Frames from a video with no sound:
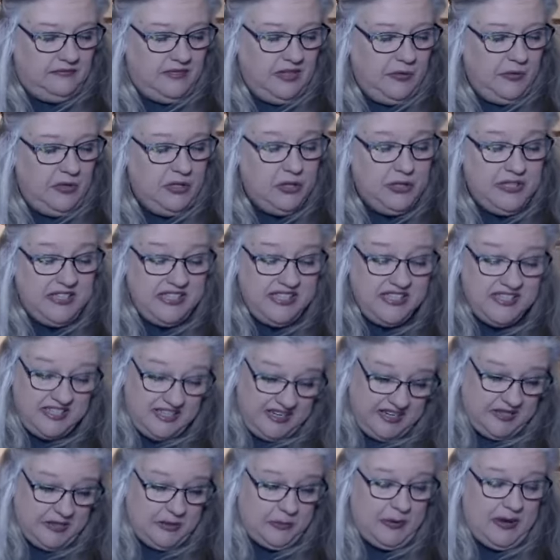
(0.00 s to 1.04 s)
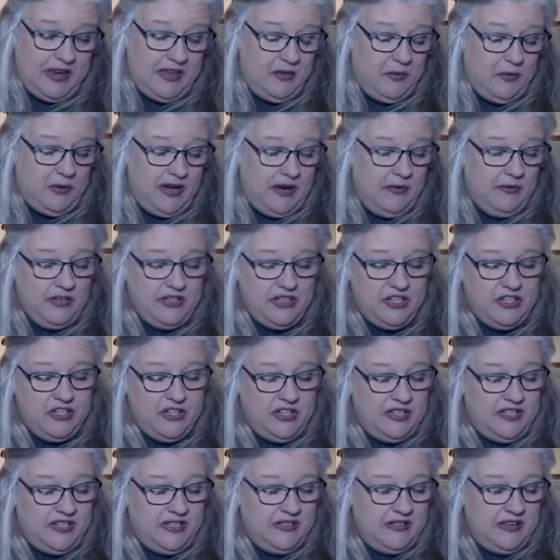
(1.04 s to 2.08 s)
which is a six, by the way, which
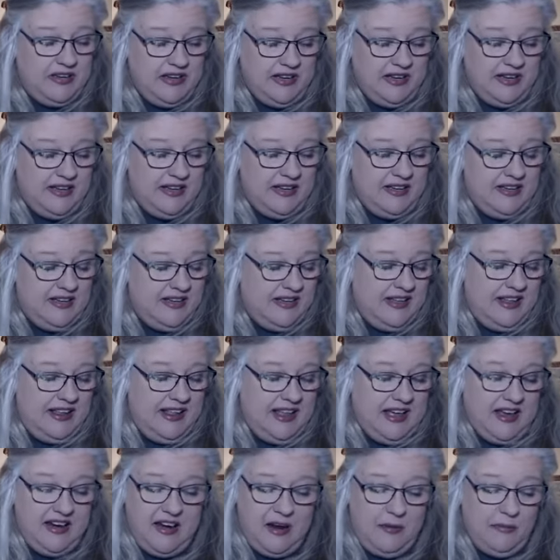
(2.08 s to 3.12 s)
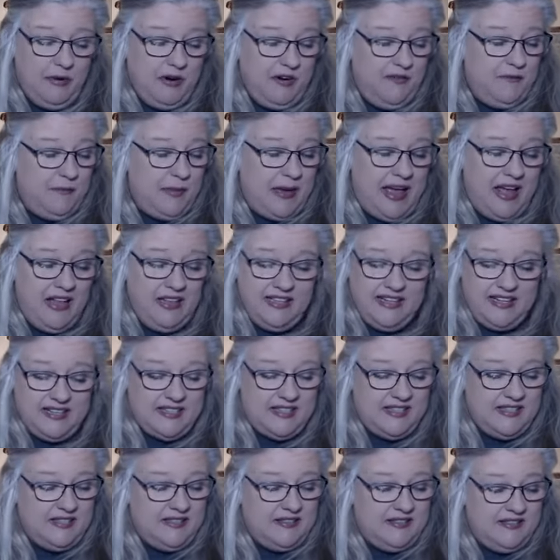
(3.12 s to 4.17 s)
is uh, a number of
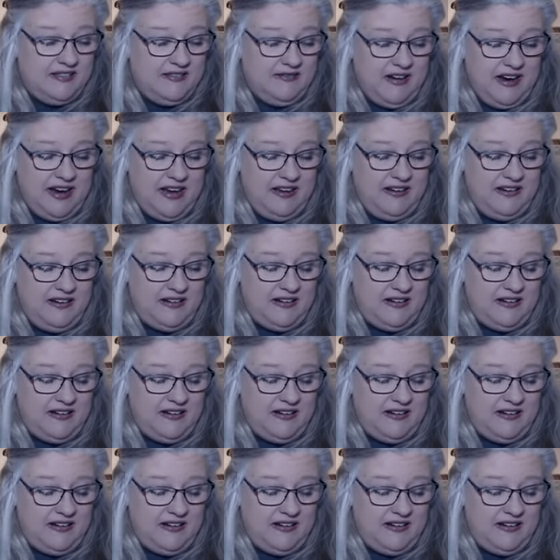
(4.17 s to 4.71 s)
balance, right?